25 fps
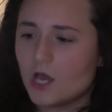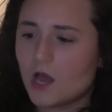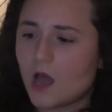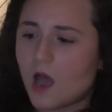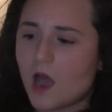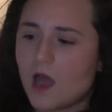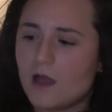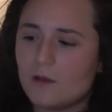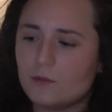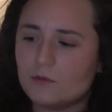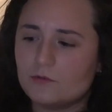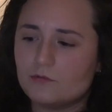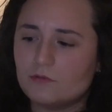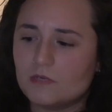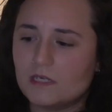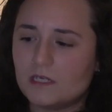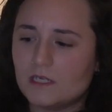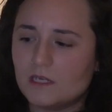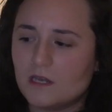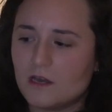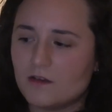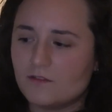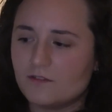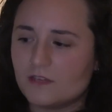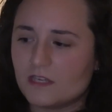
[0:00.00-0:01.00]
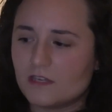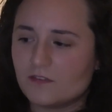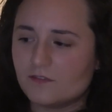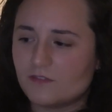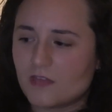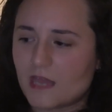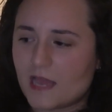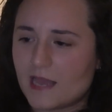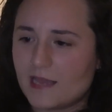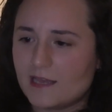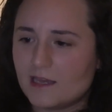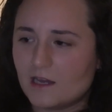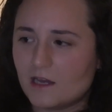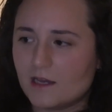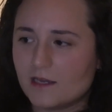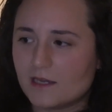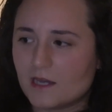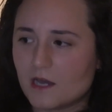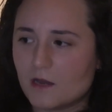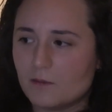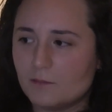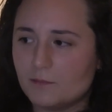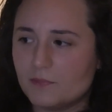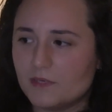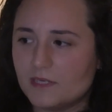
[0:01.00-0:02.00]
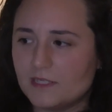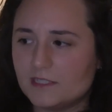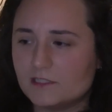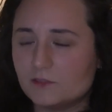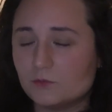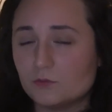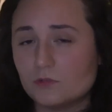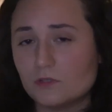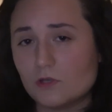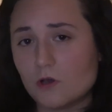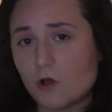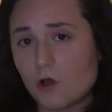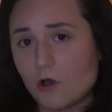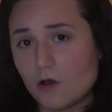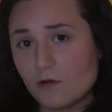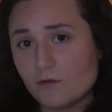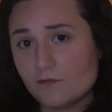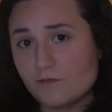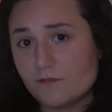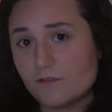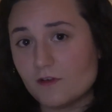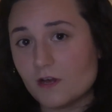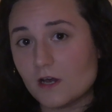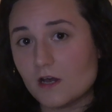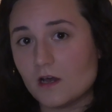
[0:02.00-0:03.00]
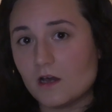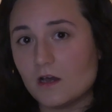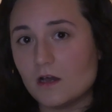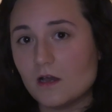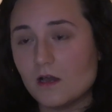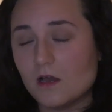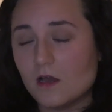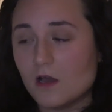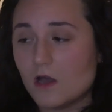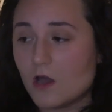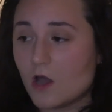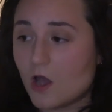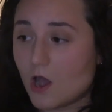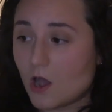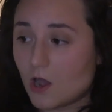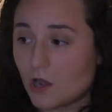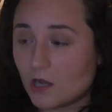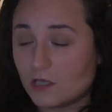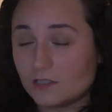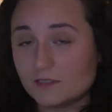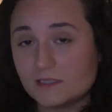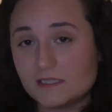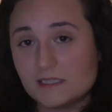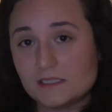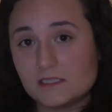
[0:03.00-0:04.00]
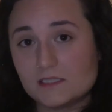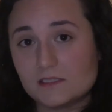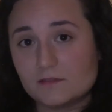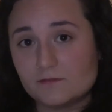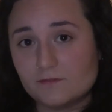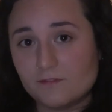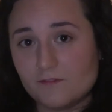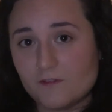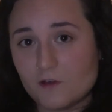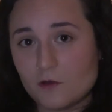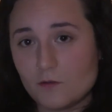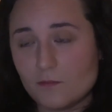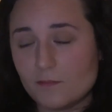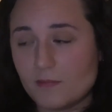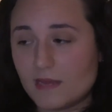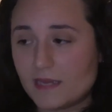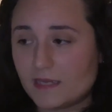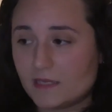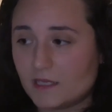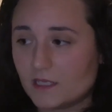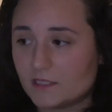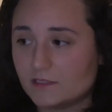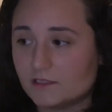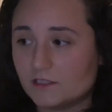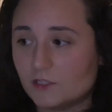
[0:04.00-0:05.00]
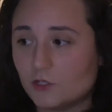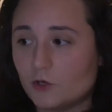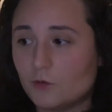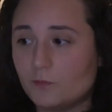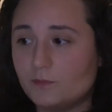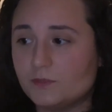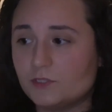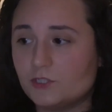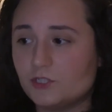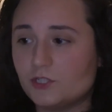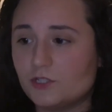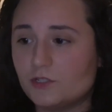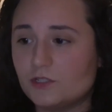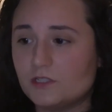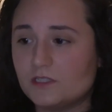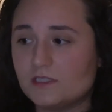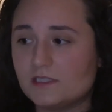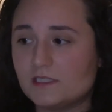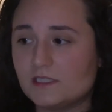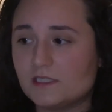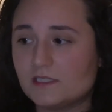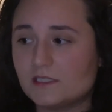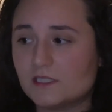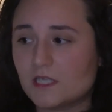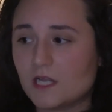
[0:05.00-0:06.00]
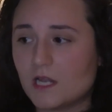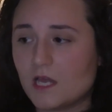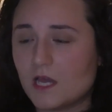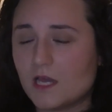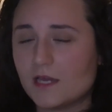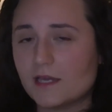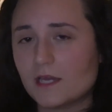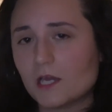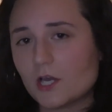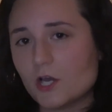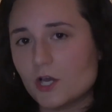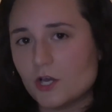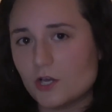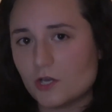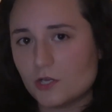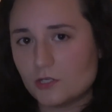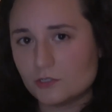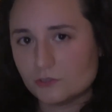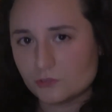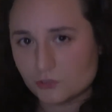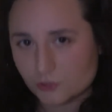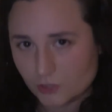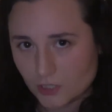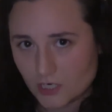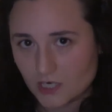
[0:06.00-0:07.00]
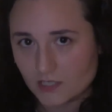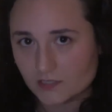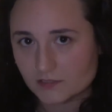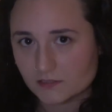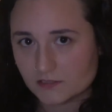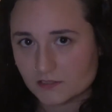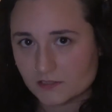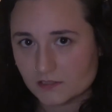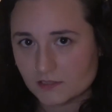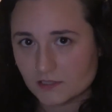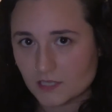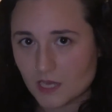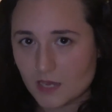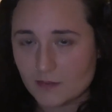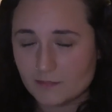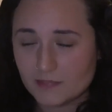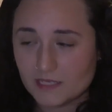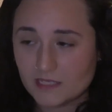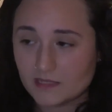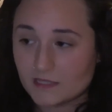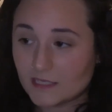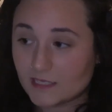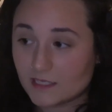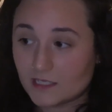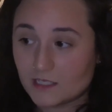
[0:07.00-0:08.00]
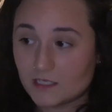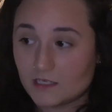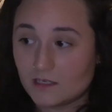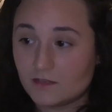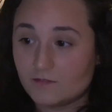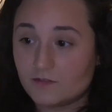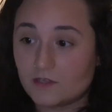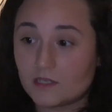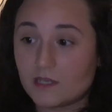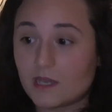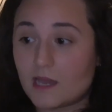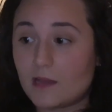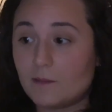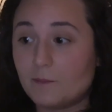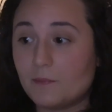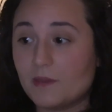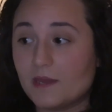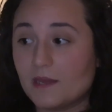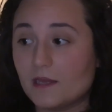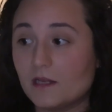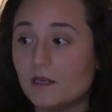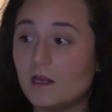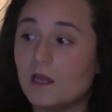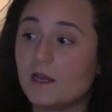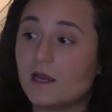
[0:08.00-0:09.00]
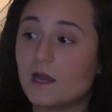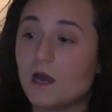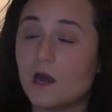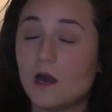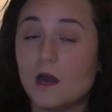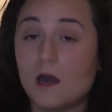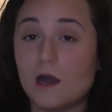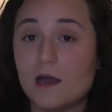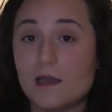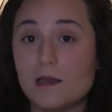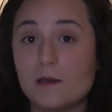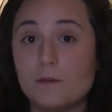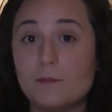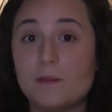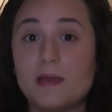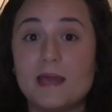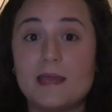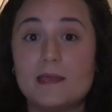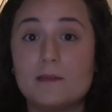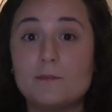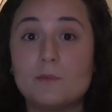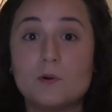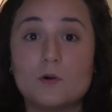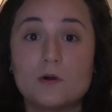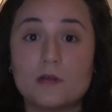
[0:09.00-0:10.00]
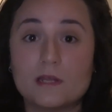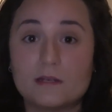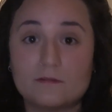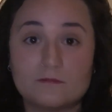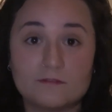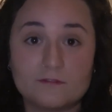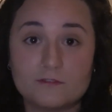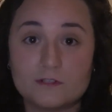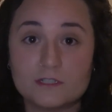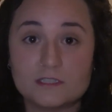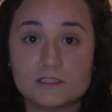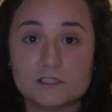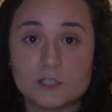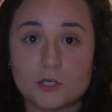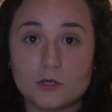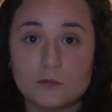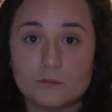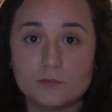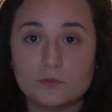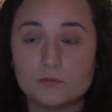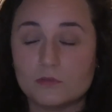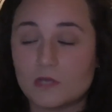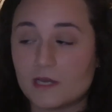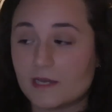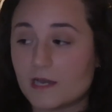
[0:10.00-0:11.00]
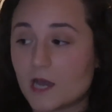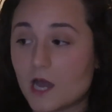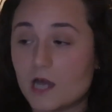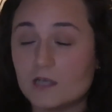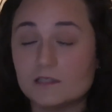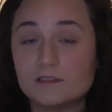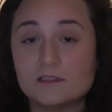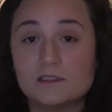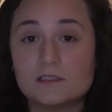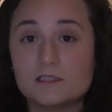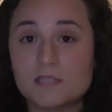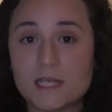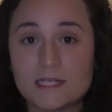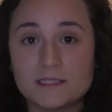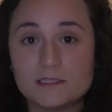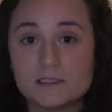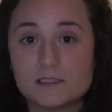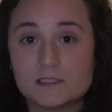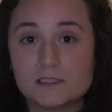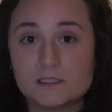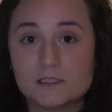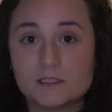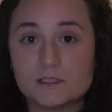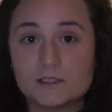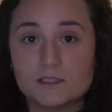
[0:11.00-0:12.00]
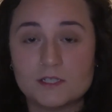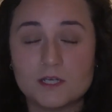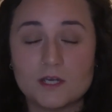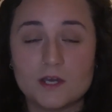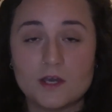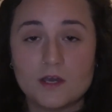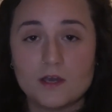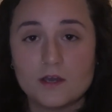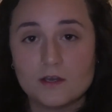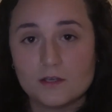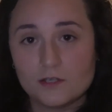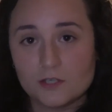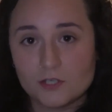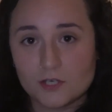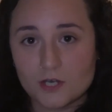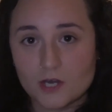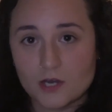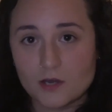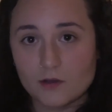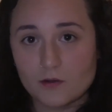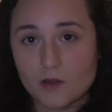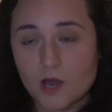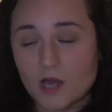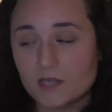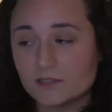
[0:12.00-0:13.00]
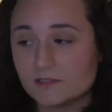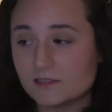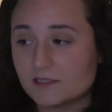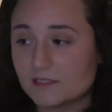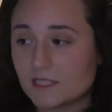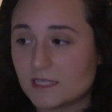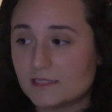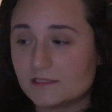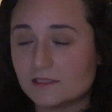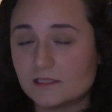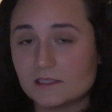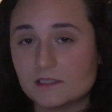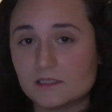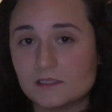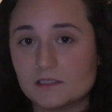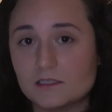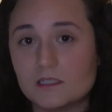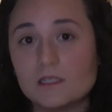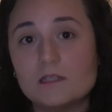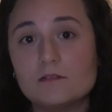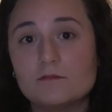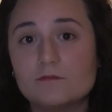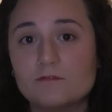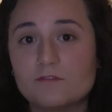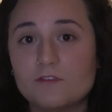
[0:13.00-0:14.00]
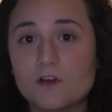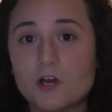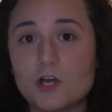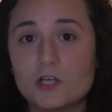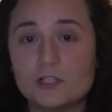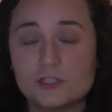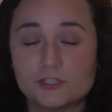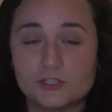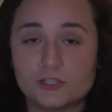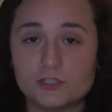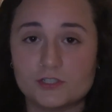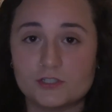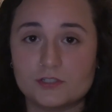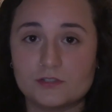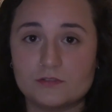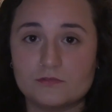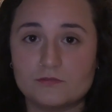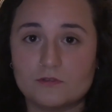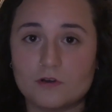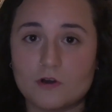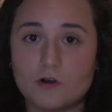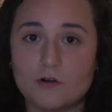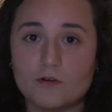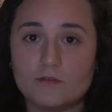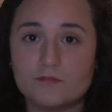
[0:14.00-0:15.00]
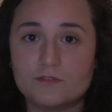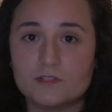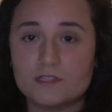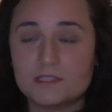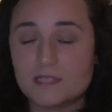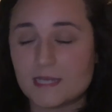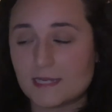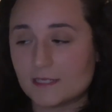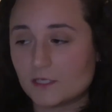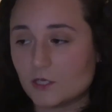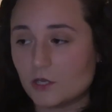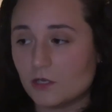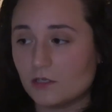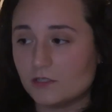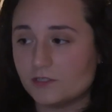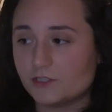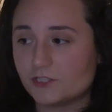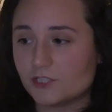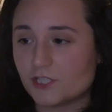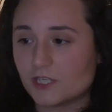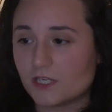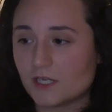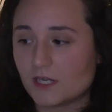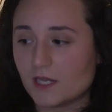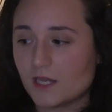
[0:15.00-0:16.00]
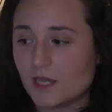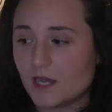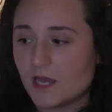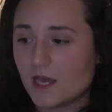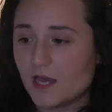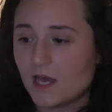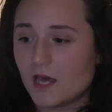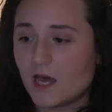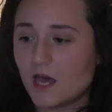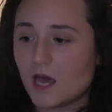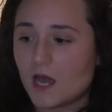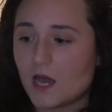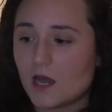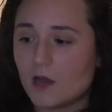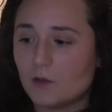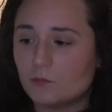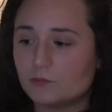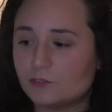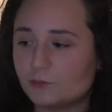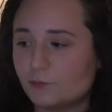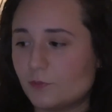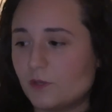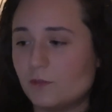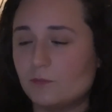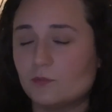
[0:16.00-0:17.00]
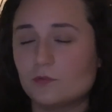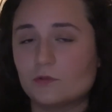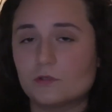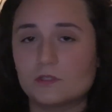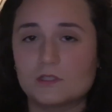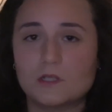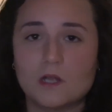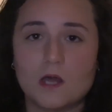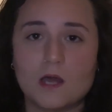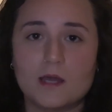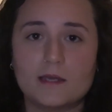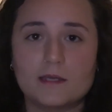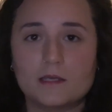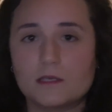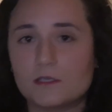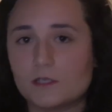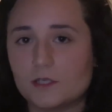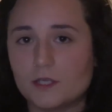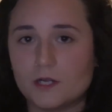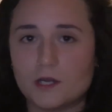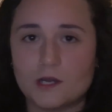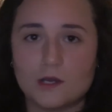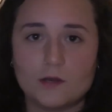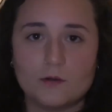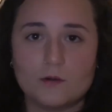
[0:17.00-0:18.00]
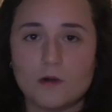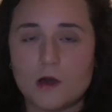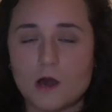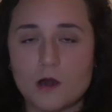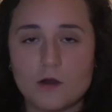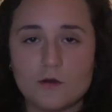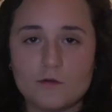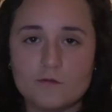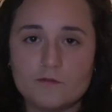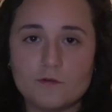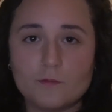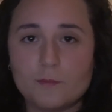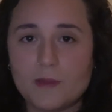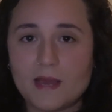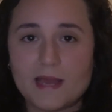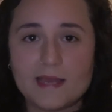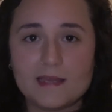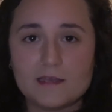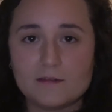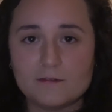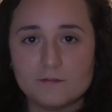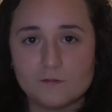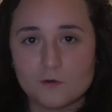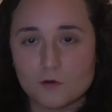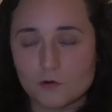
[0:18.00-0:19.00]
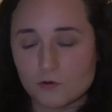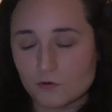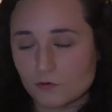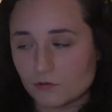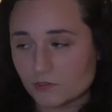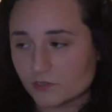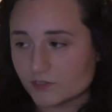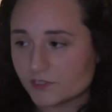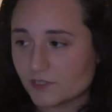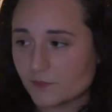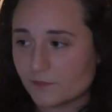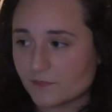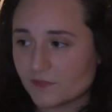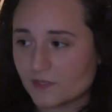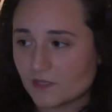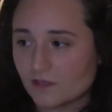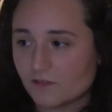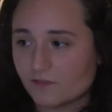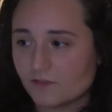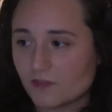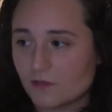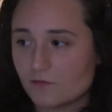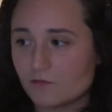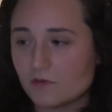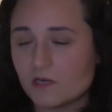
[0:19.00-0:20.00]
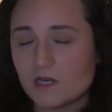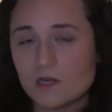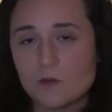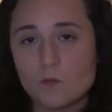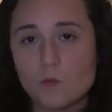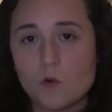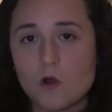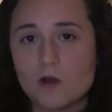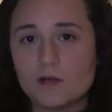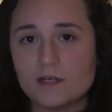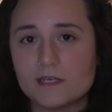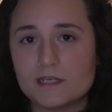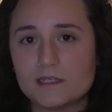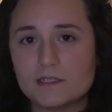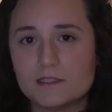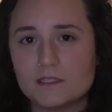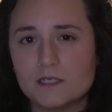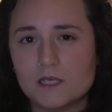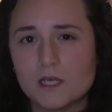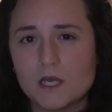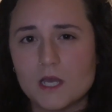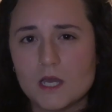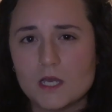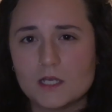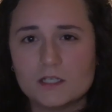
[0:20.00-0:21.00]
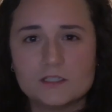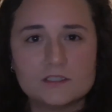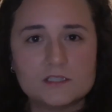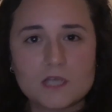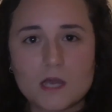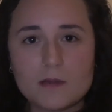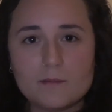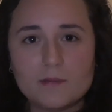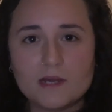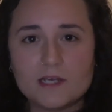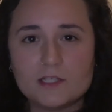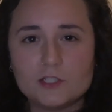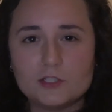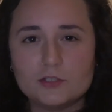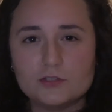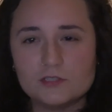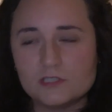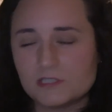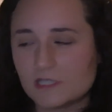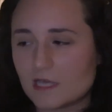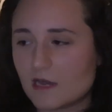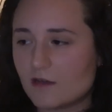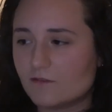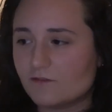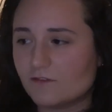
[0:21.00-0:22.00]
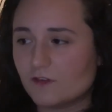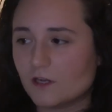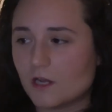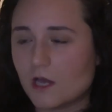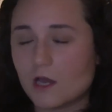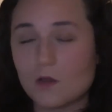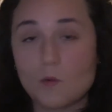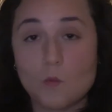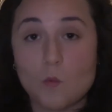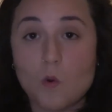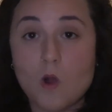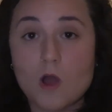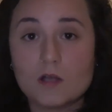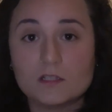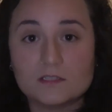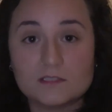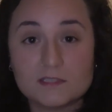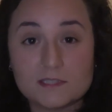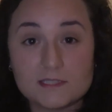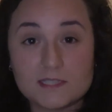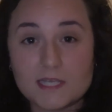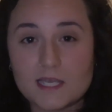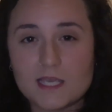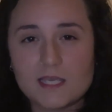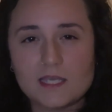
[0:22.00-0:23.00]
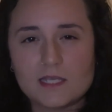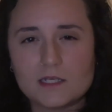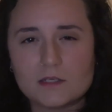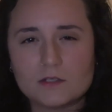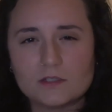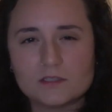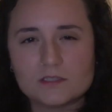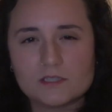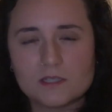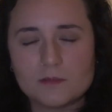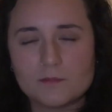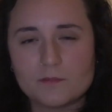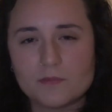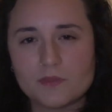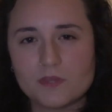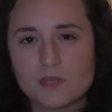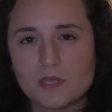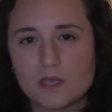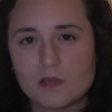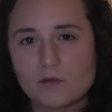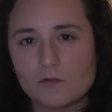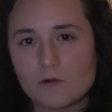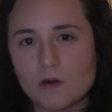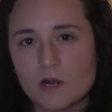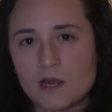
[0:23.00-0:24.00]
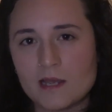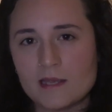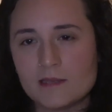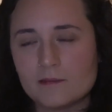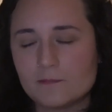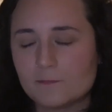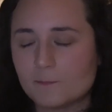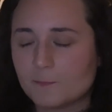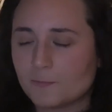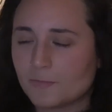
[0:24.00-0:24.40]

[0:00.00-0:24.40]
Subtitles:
I would really love it if the AI companies would offer artists and filmmakers the opportunity to like earn trust. I mean, they could even cap it at like a higher pay point, for example, like uncensored, you know, uncensored version of the technology, which people could like, you know, overpay for or something if they really wanted, because I might use that for like one scene or something, right?